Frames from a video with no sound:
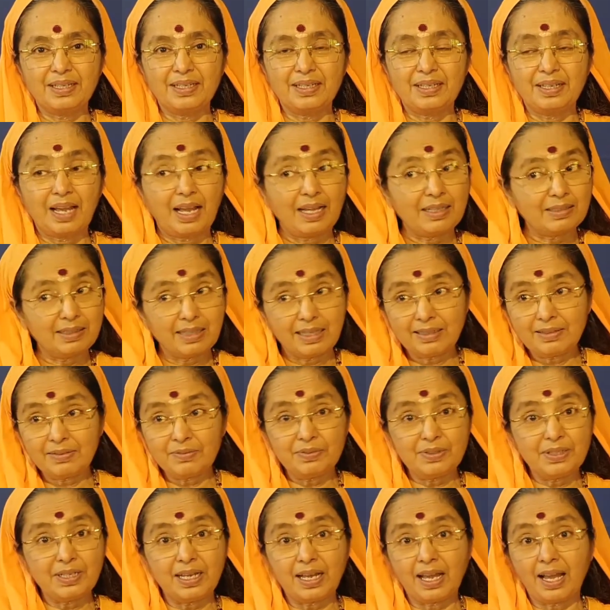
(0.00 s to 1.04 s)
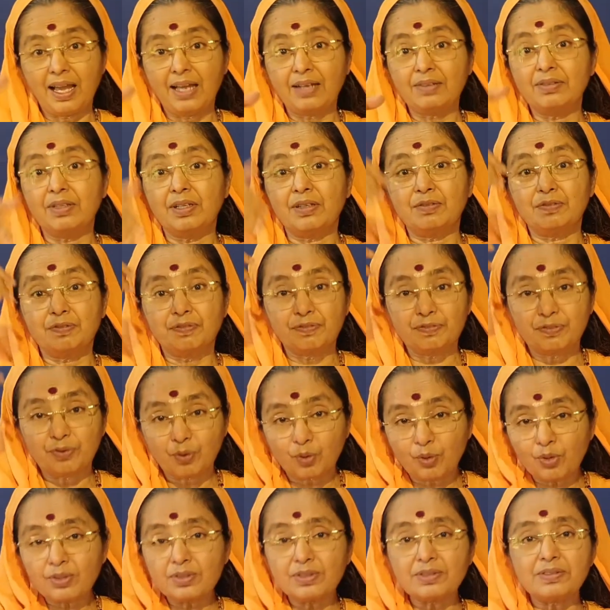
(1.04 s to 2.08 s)
And then we have that
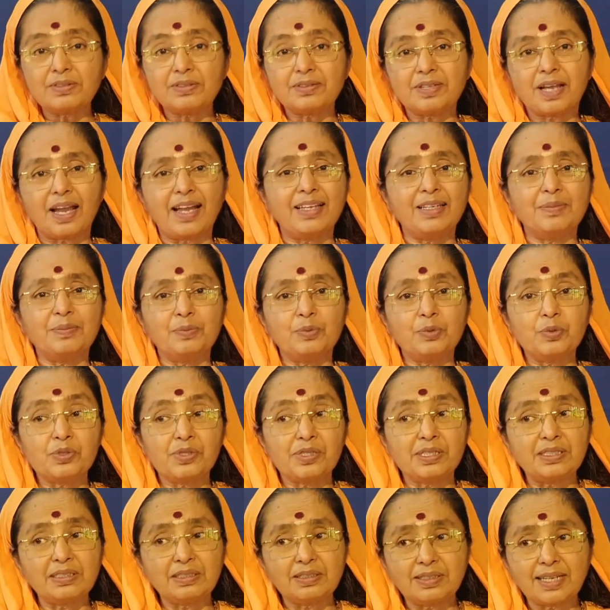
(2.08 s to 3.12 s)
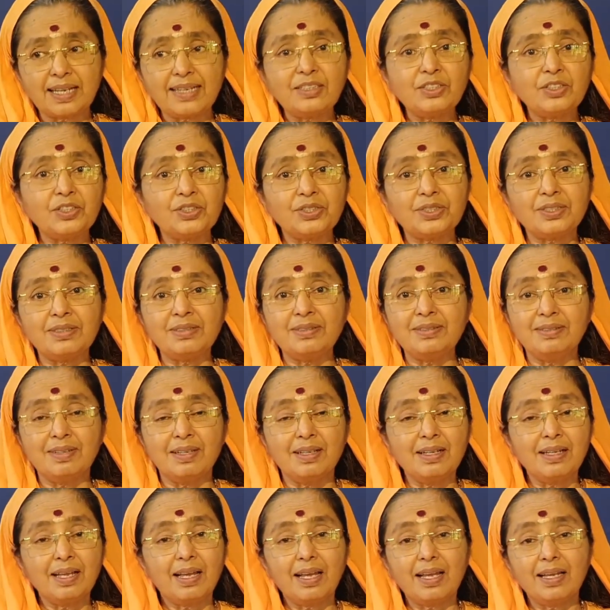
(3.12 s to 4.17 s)
fourth type whose intention
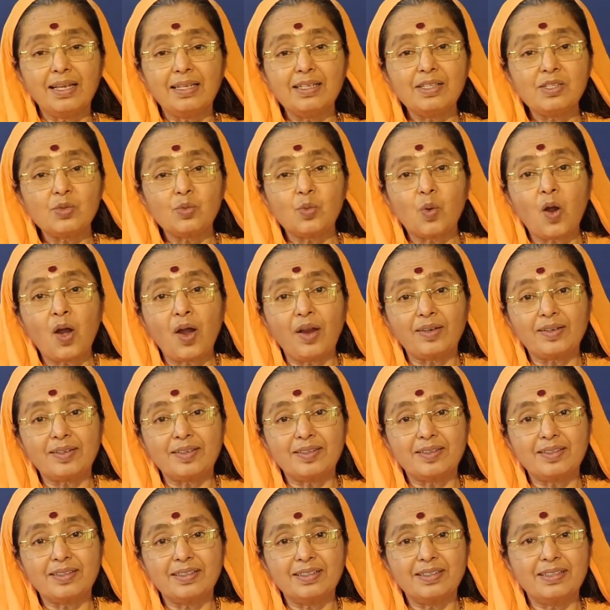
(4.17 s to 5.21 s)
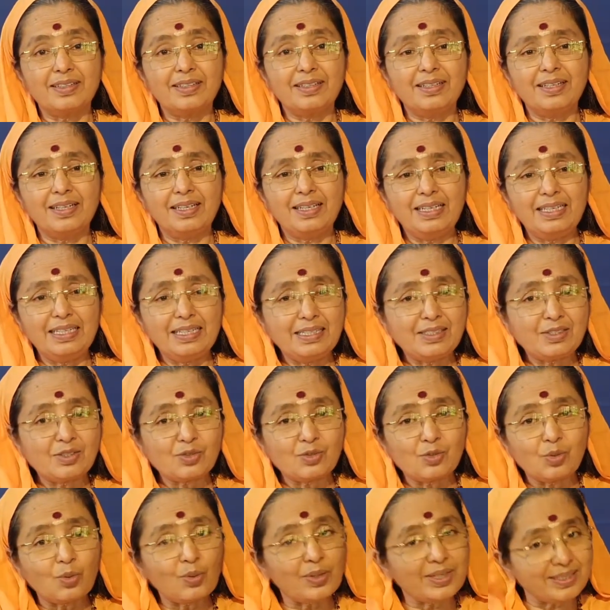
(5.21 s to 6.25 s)
is what? He has
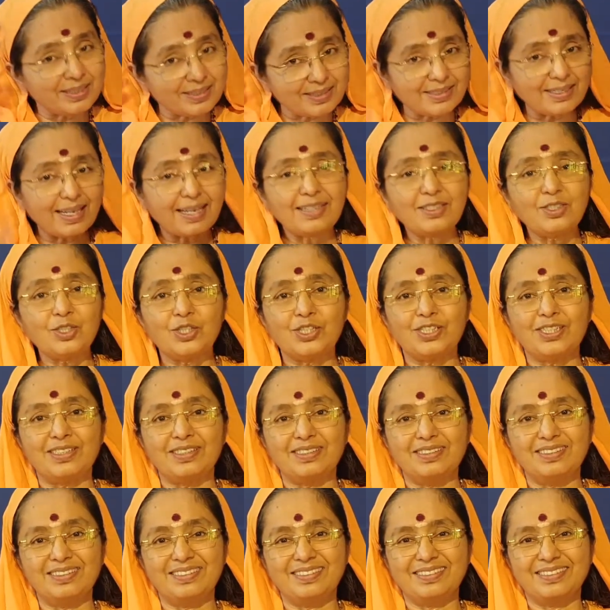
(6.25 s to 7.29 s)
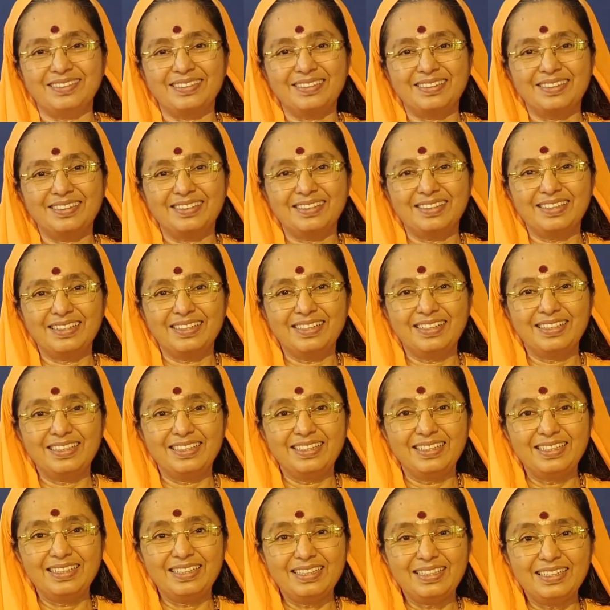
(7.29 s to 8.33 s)
no intention.
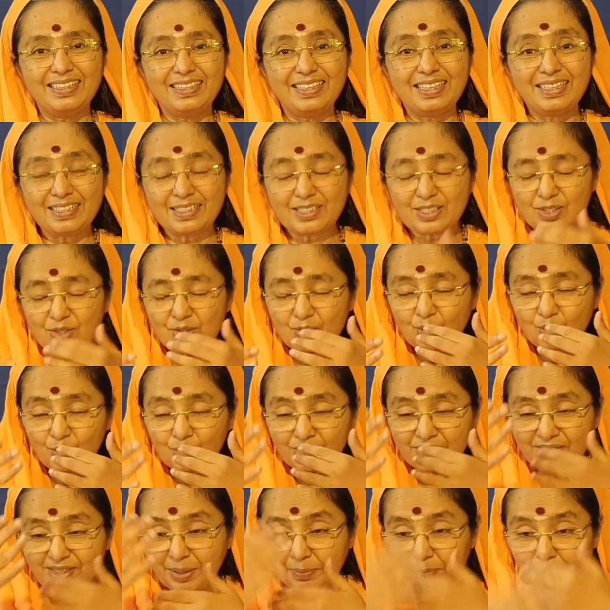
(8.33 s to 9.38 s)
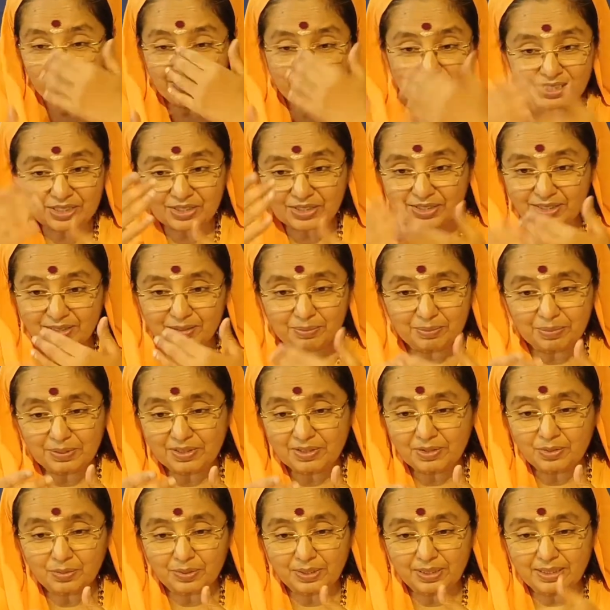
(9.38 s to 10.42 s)
There is no separation
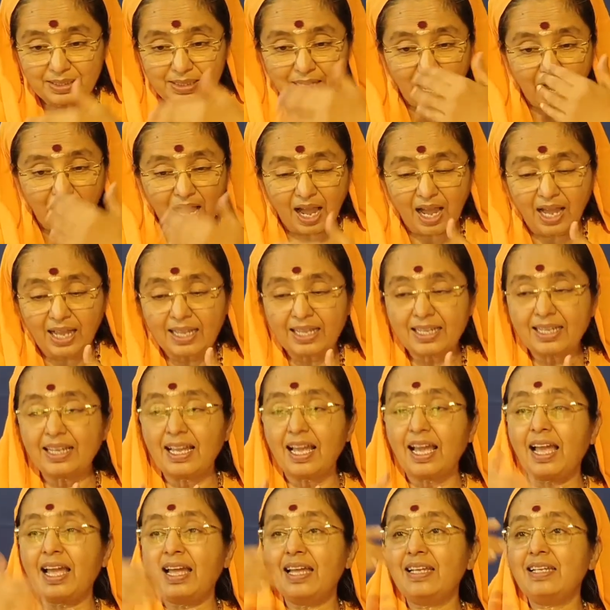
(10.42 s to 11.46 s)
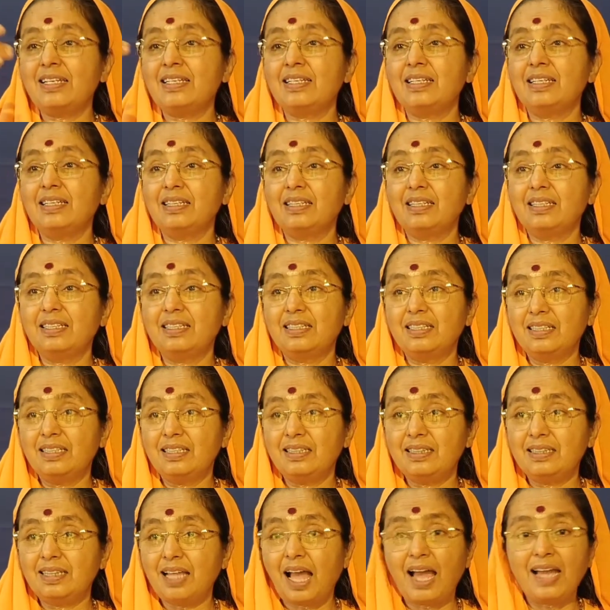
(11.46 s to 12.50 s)
between I and
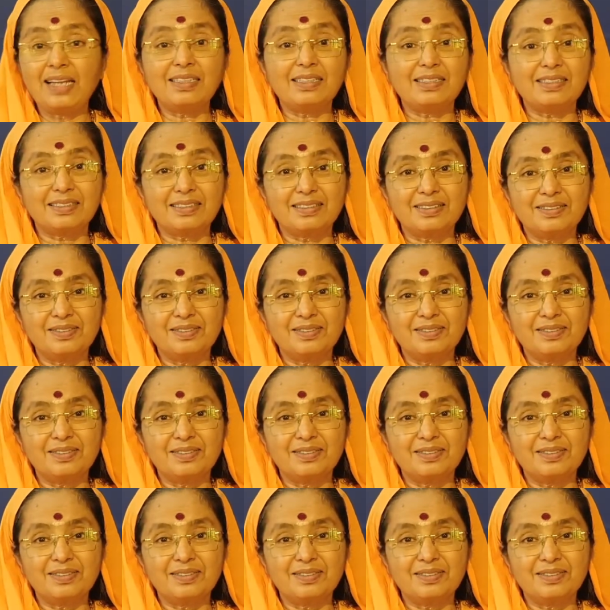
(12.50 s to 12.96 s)
that.